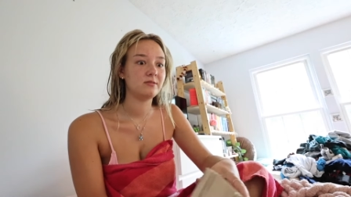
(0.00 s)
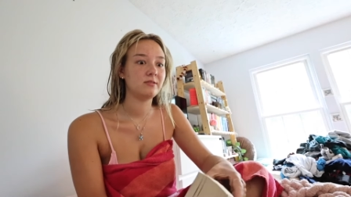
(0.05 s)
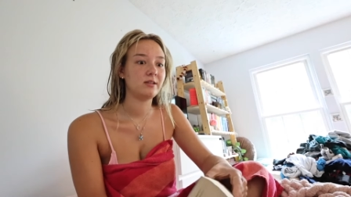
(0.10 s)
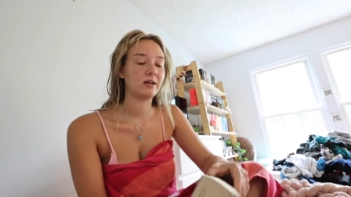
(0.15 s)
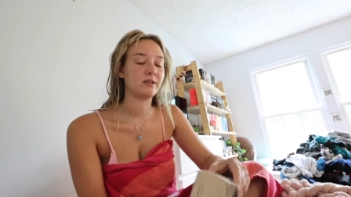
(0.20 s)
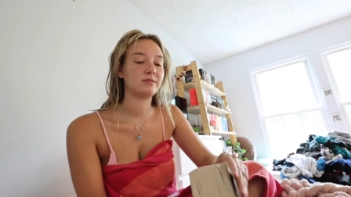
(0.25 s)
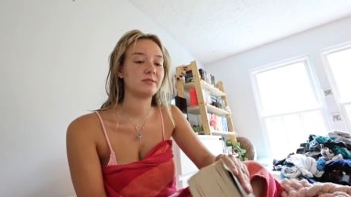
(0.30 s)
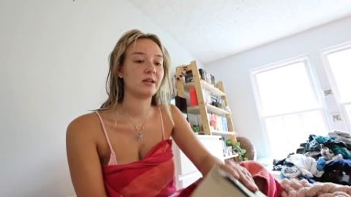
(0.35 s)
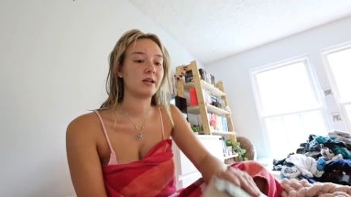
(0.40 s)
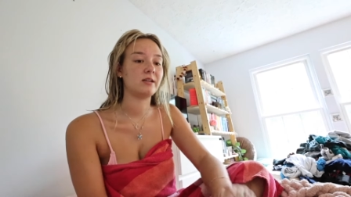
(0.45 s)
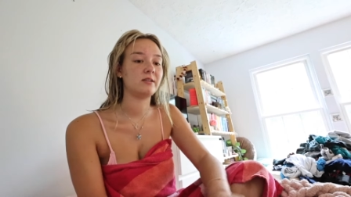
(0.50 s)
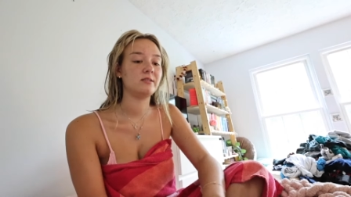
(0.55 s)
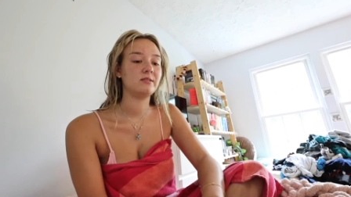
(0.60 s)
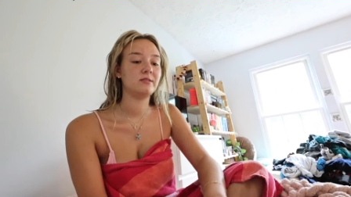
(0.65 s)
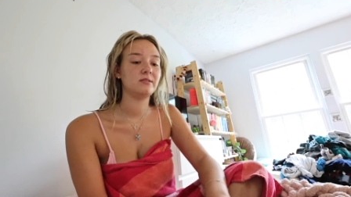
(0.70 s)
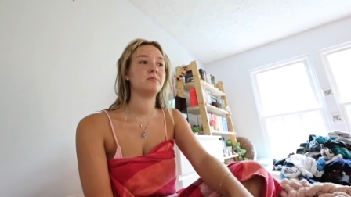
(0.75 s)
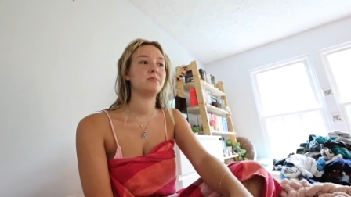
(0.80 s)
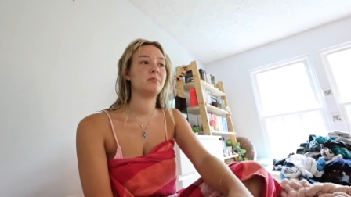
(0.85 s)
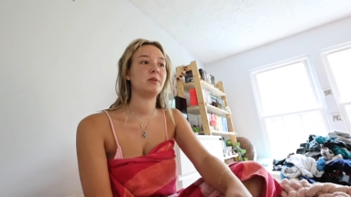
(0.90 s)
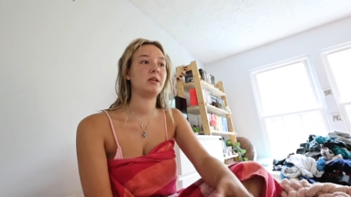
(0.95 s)
outside
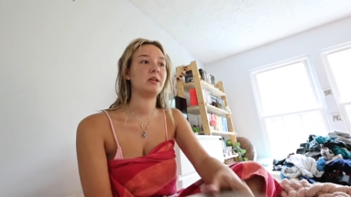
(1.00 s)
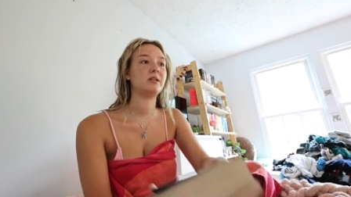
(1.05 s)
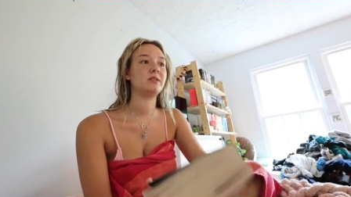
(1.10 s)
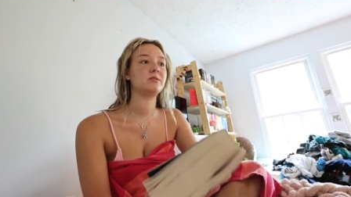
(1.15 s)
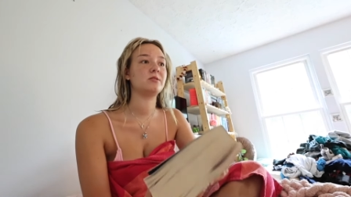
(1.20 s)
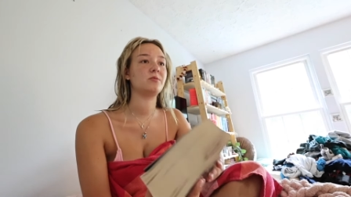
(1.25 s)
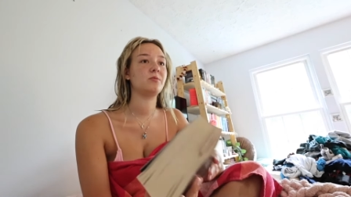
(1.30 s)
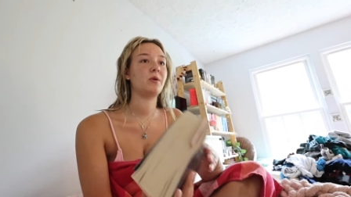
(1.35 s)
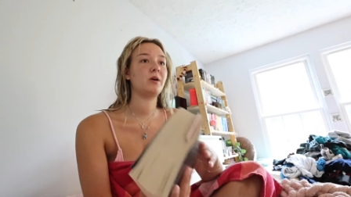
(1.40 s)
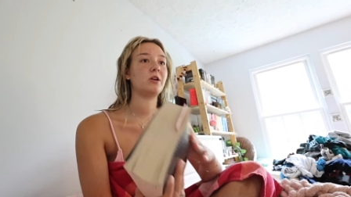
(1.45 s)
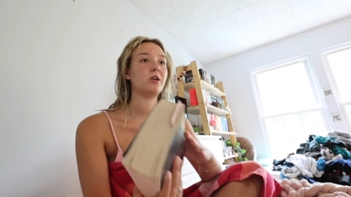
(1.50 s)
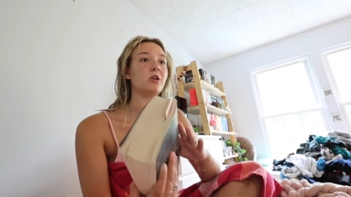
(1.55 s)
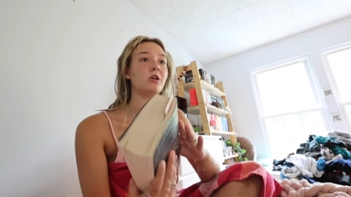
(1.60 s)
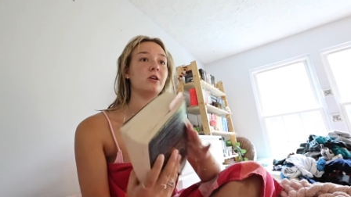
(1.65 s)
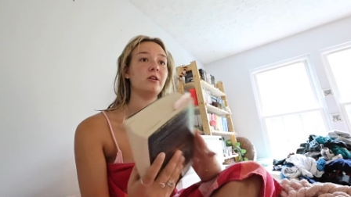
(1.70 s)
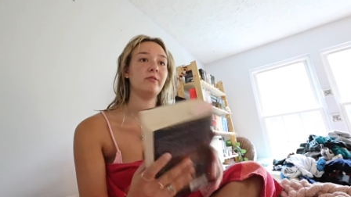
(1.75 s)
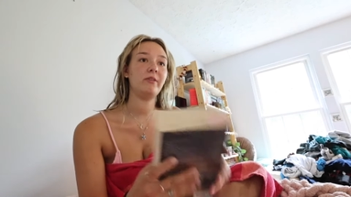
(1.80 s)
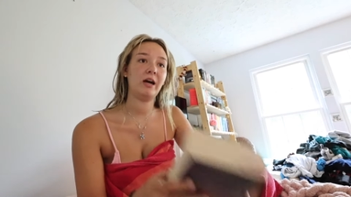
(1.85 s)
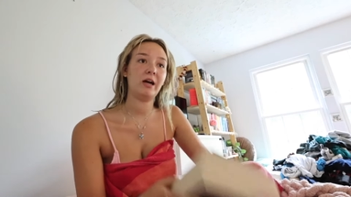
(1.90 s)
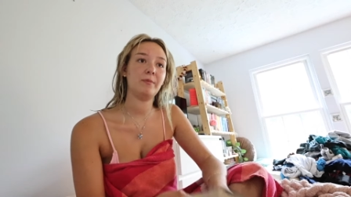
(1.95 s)
because of what could
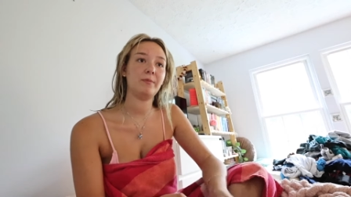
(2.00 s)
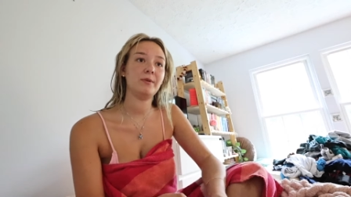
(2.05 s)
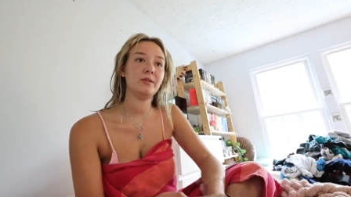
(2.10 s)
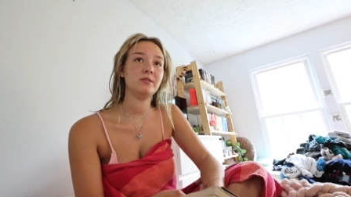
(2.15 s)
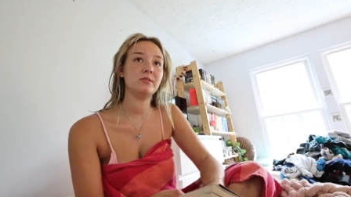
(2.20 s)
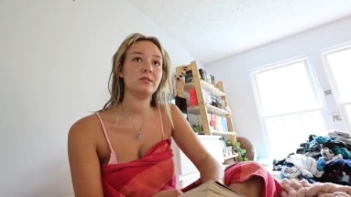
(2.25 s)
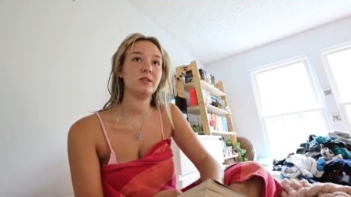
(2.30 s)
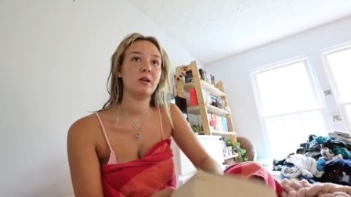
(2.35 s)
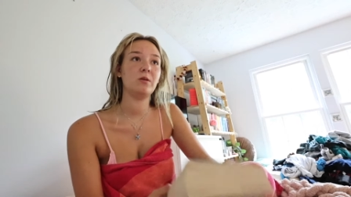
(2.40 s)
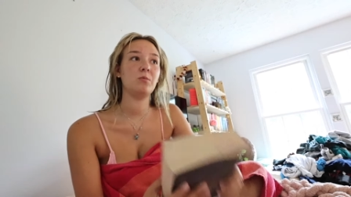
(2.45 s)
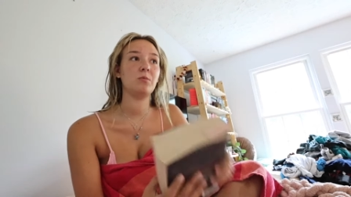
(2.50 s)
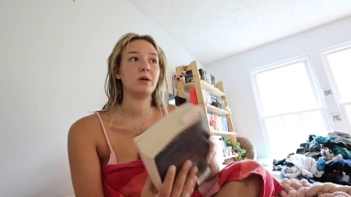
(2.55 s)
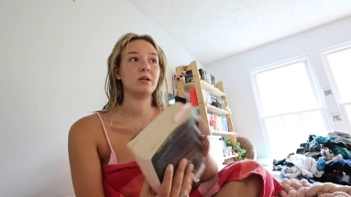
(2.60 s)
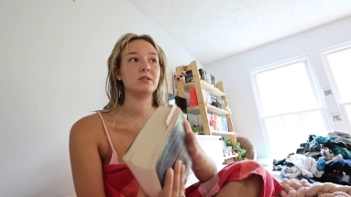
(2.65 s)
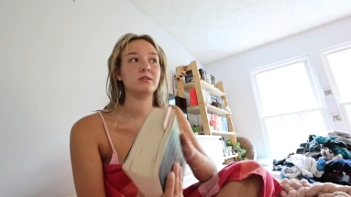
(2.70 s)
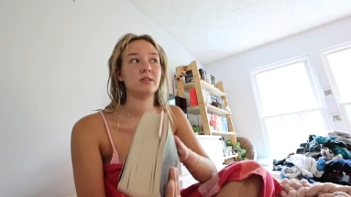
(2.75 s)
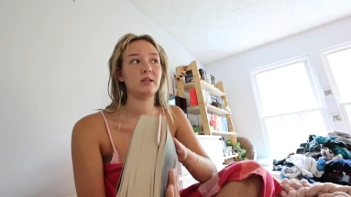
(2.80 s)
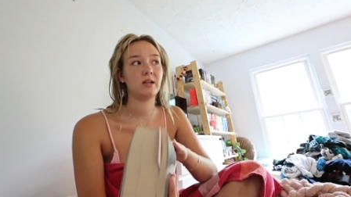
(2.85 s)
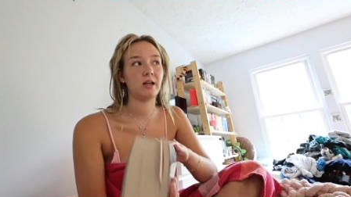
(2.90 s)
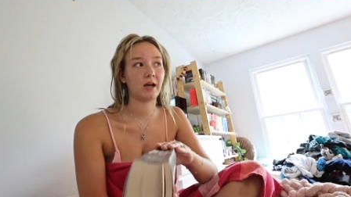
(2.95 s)
have happened and what
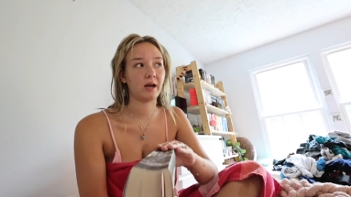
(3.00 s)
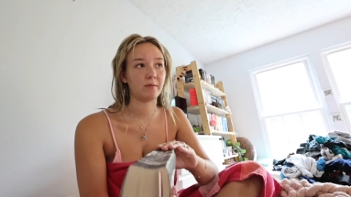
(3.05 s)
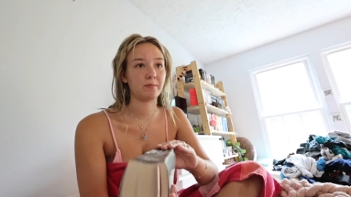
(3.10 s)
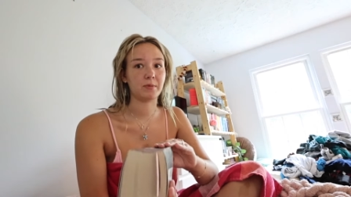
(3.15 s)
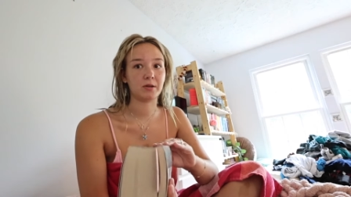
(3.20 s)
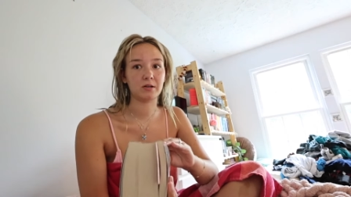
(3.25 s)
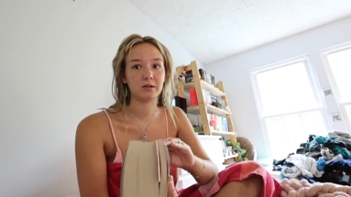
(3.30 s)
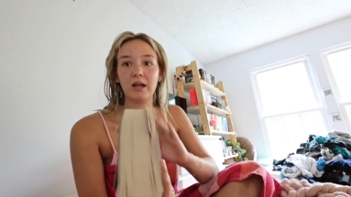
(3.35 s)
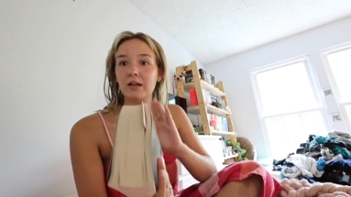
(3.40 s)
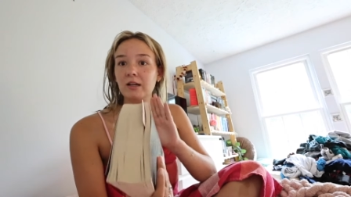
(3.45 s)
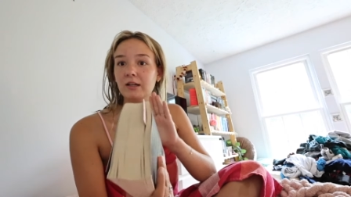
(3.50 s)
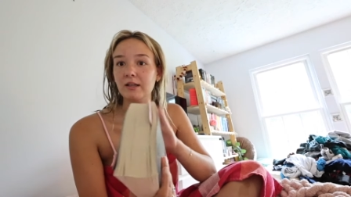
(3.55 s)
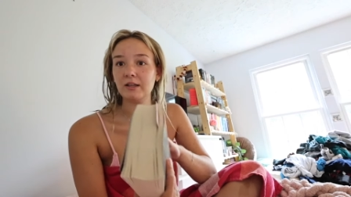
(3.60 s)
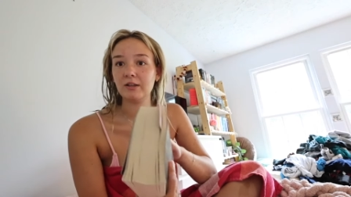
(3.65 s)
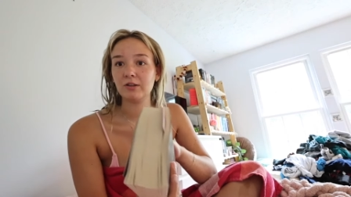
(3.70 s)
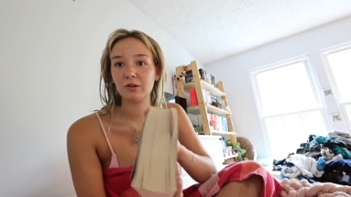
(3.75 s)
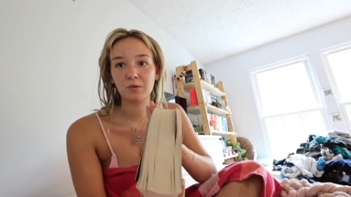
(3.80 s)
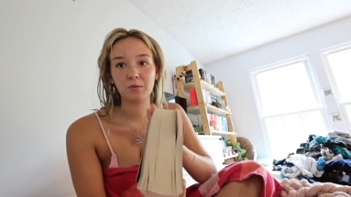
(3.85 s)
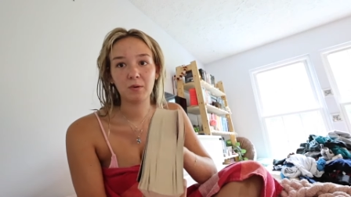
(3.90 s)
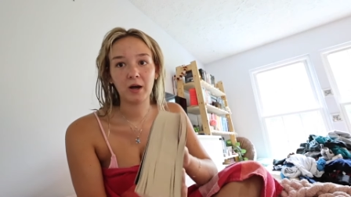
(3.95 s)
did happen. And
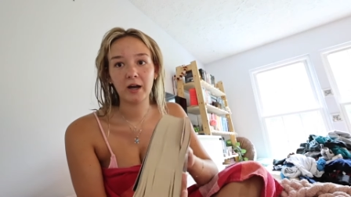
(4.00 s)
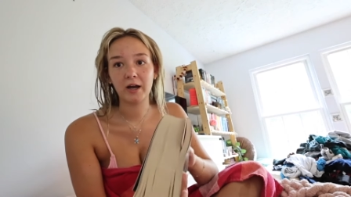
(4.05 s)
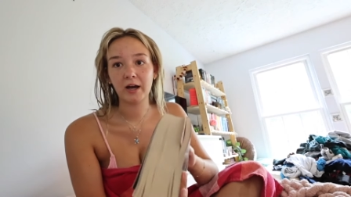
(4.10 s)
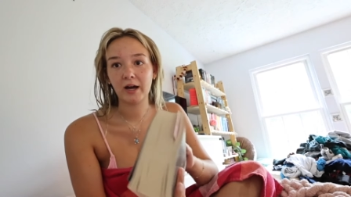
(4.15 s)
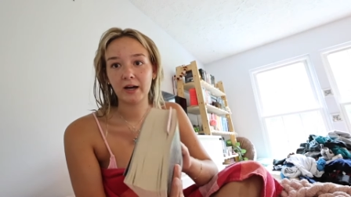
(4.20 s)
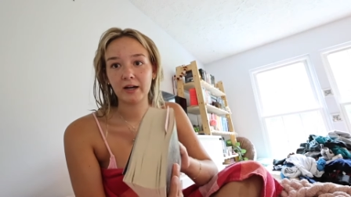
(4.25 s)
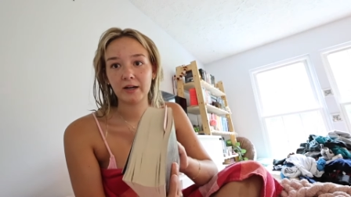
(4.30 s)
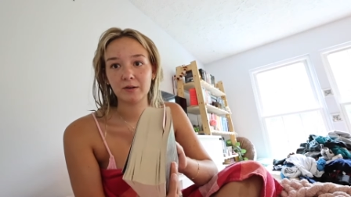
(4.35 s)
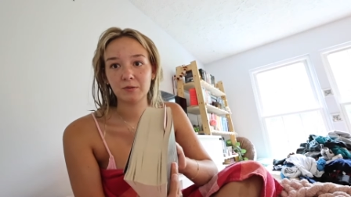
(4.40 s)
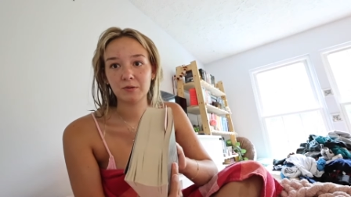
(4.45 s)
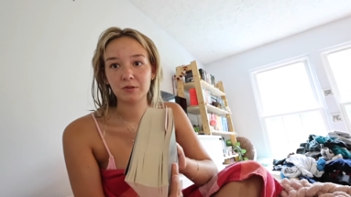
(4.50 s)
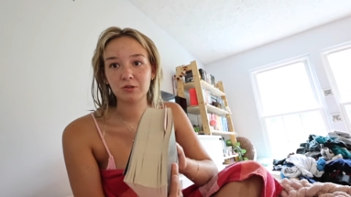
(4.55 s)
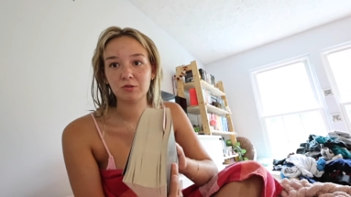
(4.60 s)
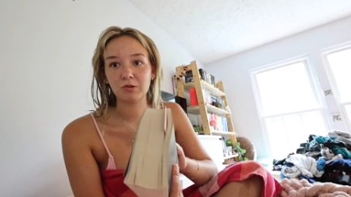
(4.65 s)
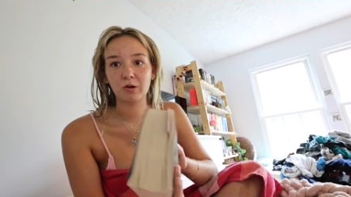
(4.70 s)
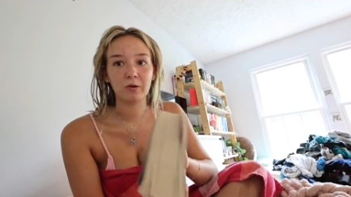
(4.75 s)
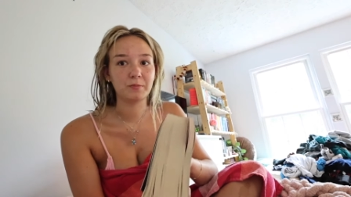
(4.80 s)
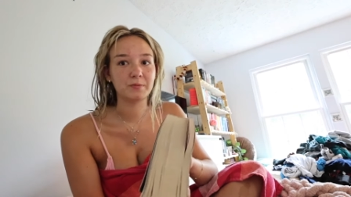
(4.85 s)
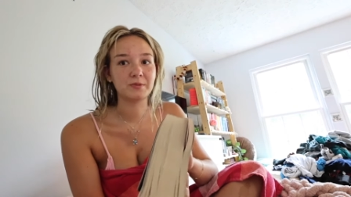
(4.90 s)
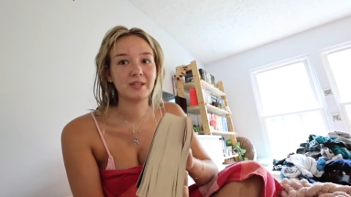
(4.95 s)
either way, I was
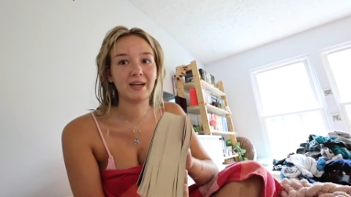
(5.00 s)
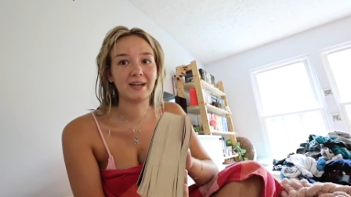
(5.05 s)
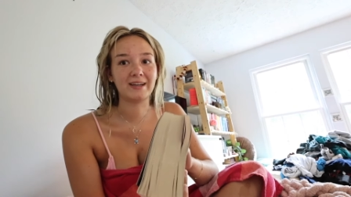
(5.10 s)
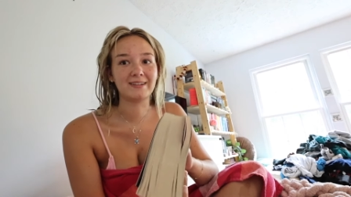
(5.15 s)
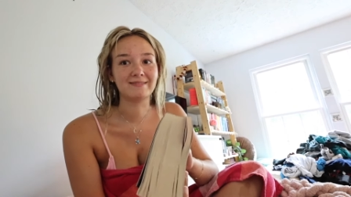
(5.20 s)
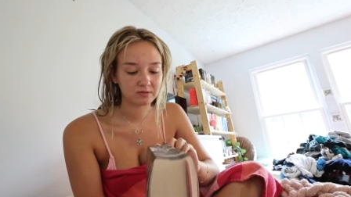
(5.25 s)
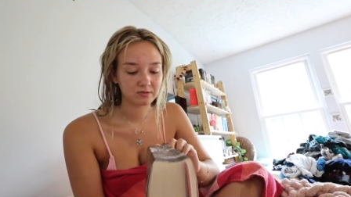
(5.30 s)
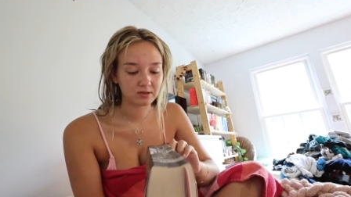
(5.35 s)
so upset.